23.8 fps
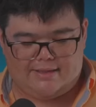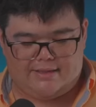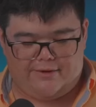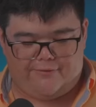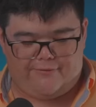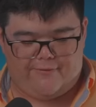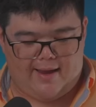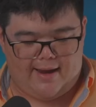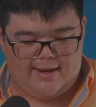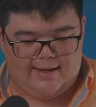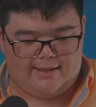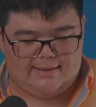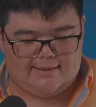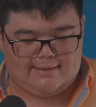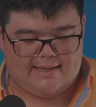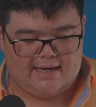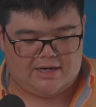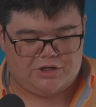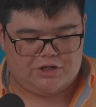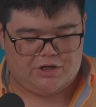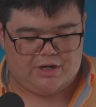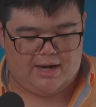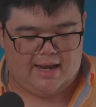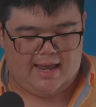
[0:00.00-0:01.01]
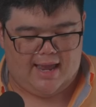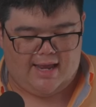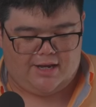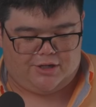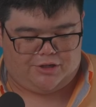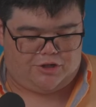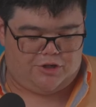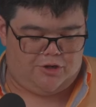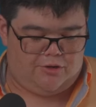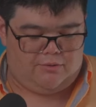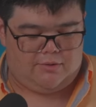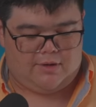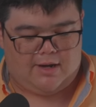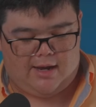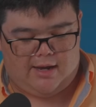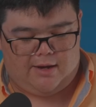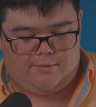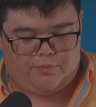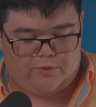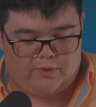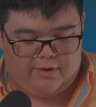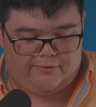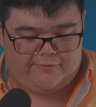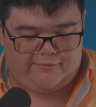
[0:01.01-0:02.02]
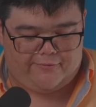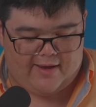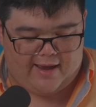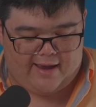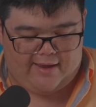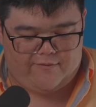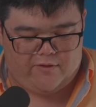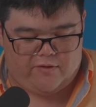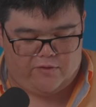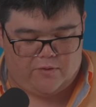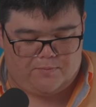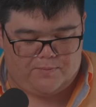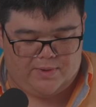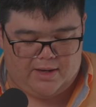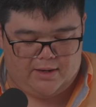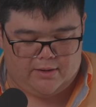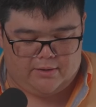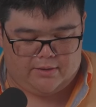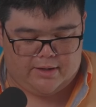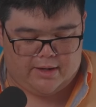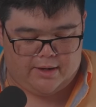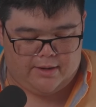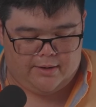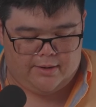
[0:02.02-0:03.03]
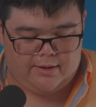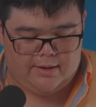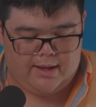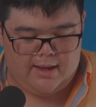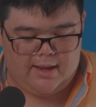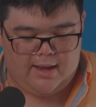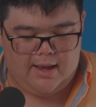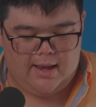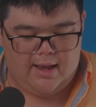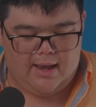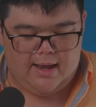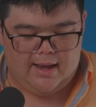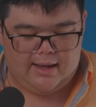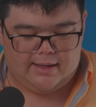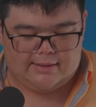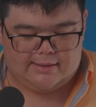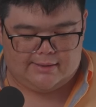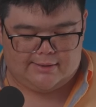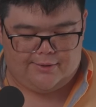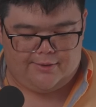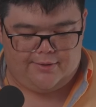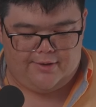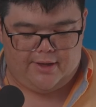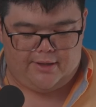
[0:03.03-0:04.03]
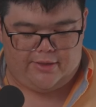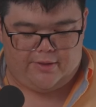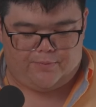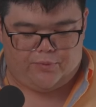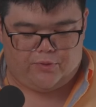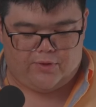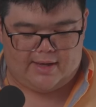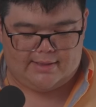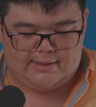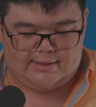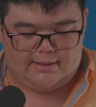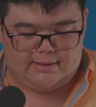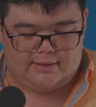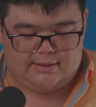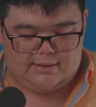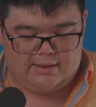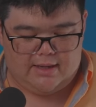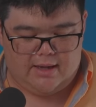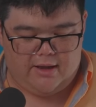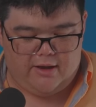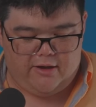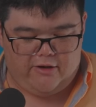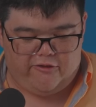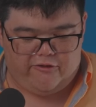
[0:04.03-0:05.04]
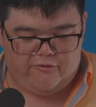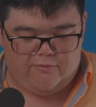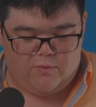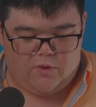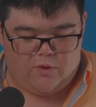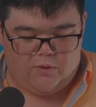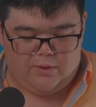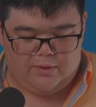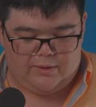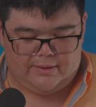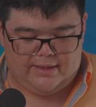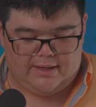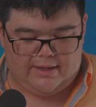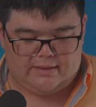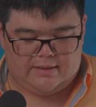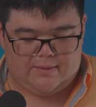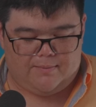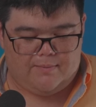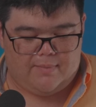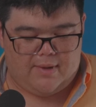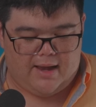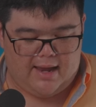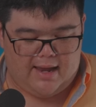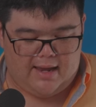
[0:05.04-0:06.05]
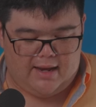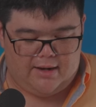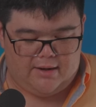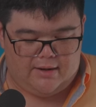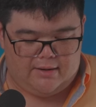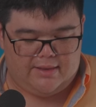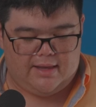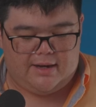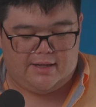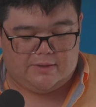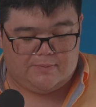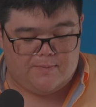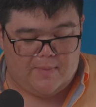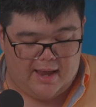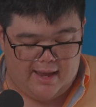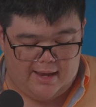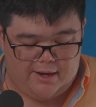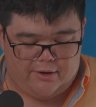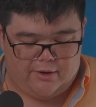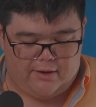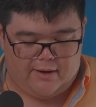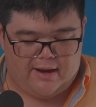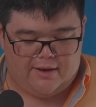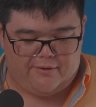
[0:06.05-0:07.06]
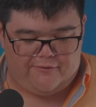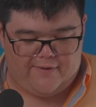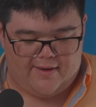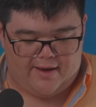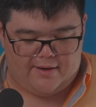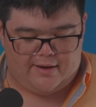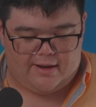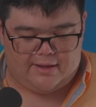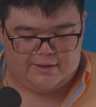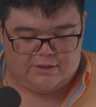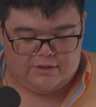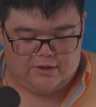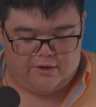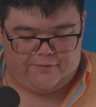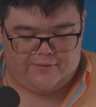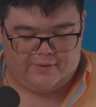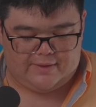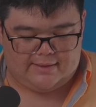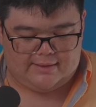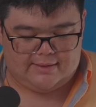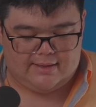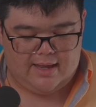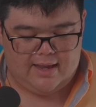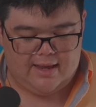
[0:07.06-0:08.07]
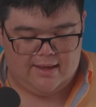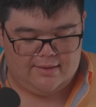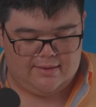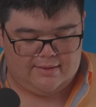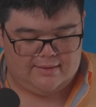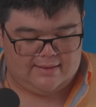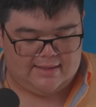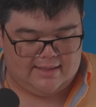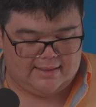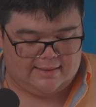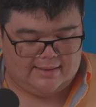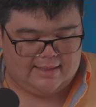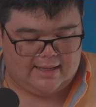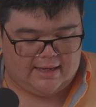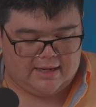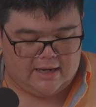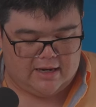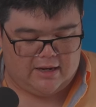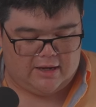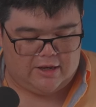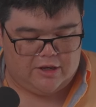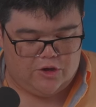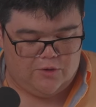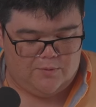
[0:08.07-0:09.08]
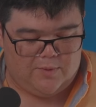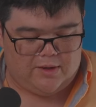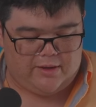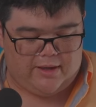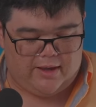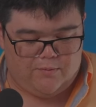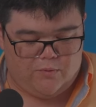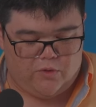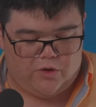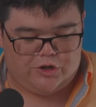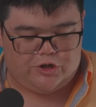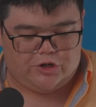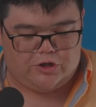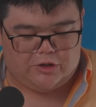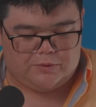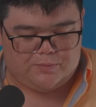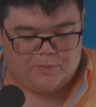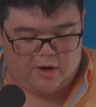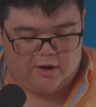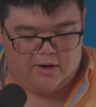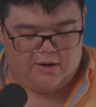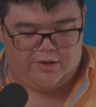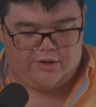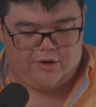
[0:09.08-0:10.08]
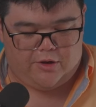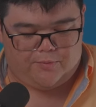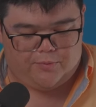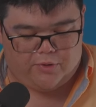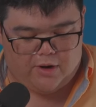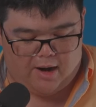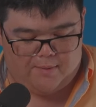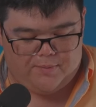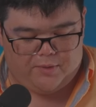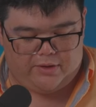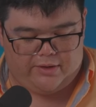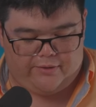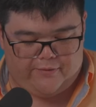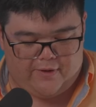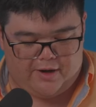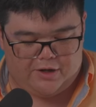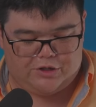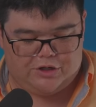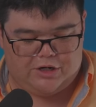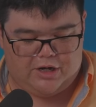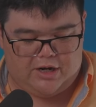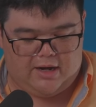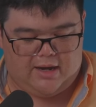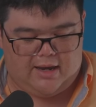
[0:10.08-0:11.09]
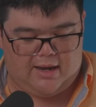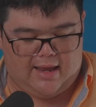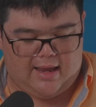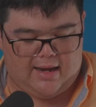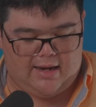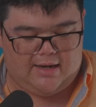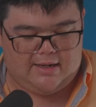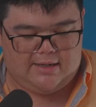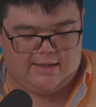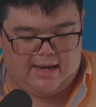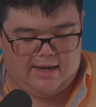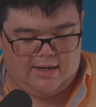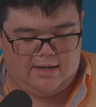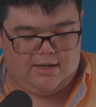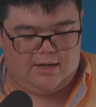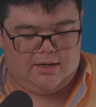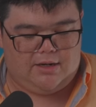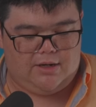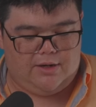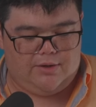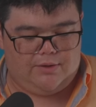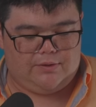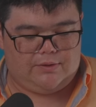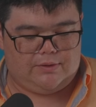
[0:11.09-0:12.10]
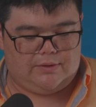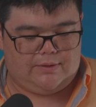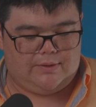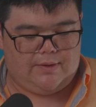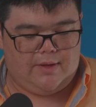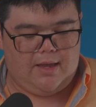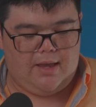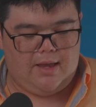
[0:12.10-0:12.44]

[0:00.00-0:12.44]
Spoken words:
defined in section 829.5 of the Penal Code, excluding the presence of mold that is minor and found on surfaces that can accumulate moisture as part of their properly functioning and intended use.